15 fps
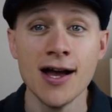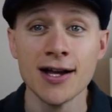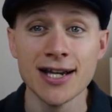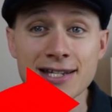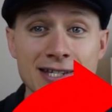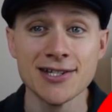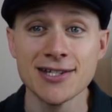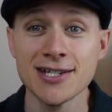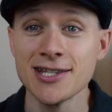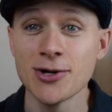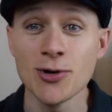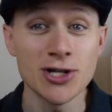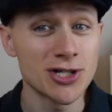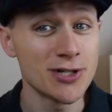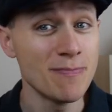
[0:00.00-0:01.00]
Okay, so you see the
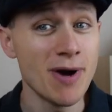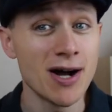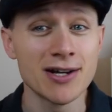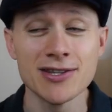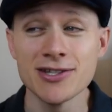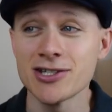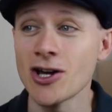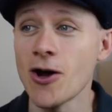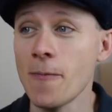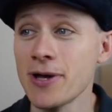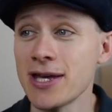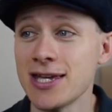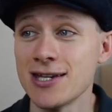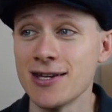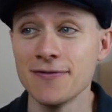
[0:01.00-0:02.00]
question mark at the top
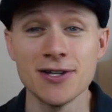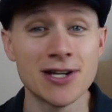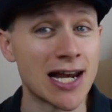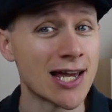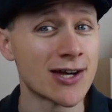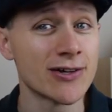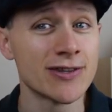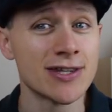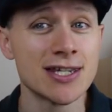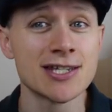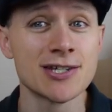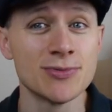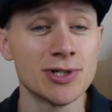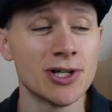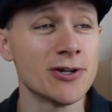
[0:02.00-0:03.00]
here. If you click on
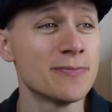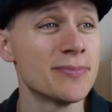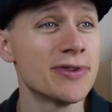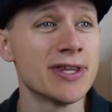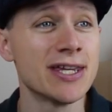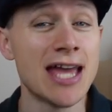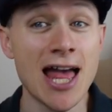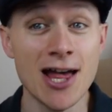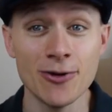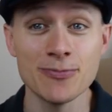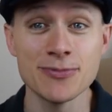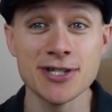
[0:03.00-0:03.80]
this, it will open the help